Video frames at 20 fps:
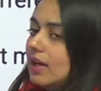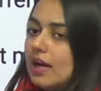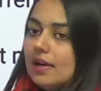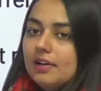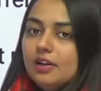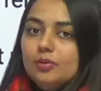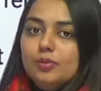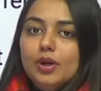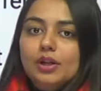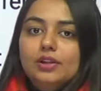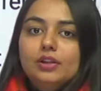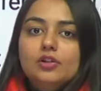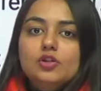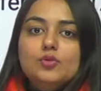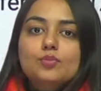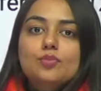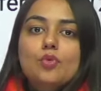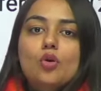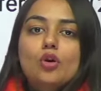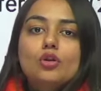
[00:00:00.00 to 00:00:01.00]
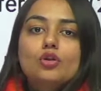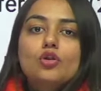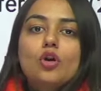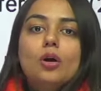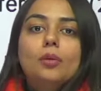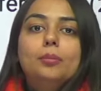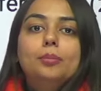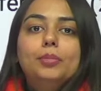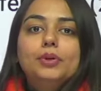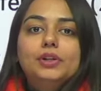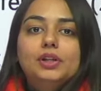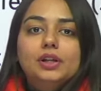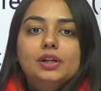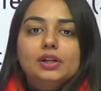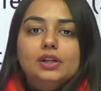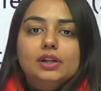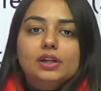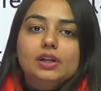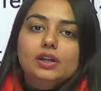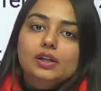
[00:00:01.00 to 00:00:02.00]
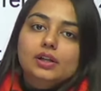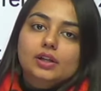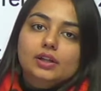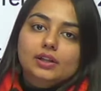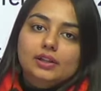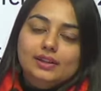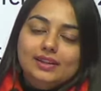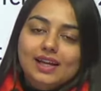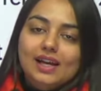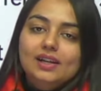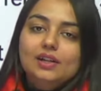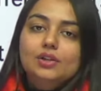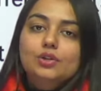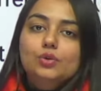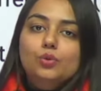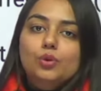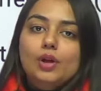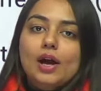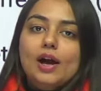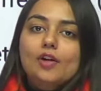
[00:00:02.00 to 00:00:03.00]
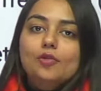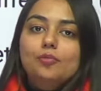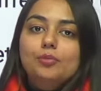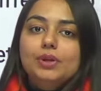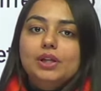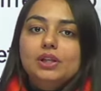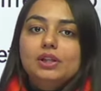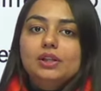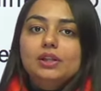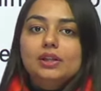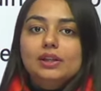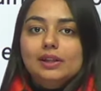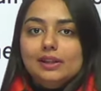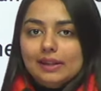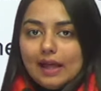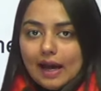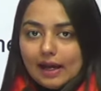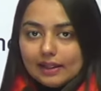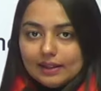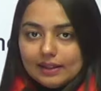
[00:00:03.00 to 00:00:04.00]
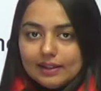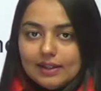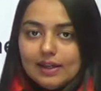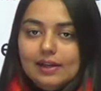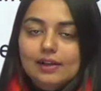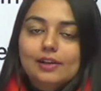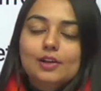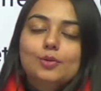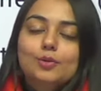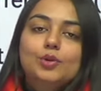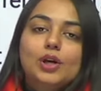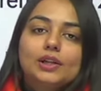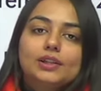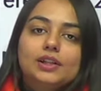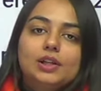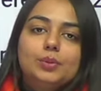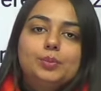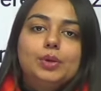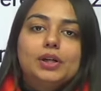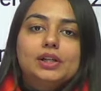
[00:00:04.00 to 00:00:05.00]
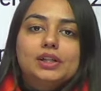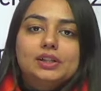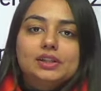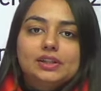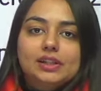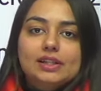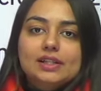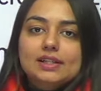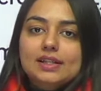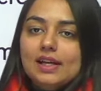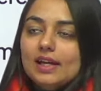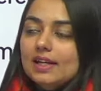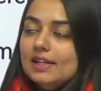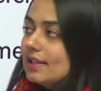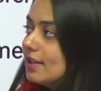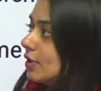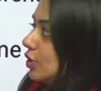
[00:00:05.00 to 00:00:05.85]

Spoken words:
elder brother is more competent, then it would have been than the elder brother. But in this case, it